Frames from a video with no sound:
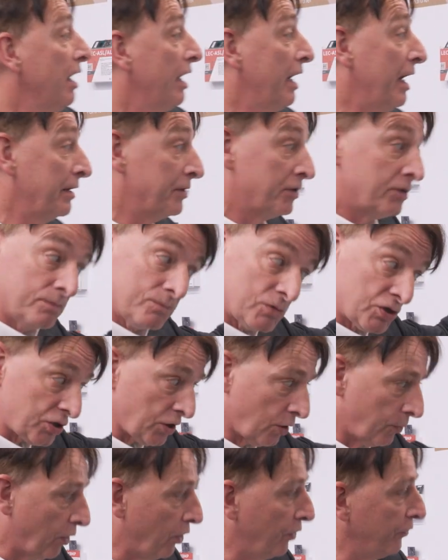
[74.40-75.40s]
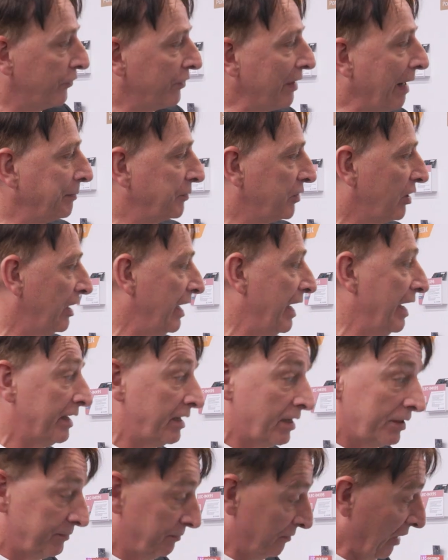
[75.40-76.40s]
and so on, Raptor Lake,
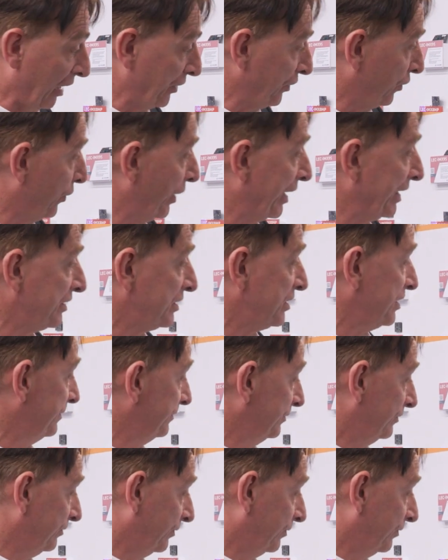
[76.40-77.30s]
NanoX.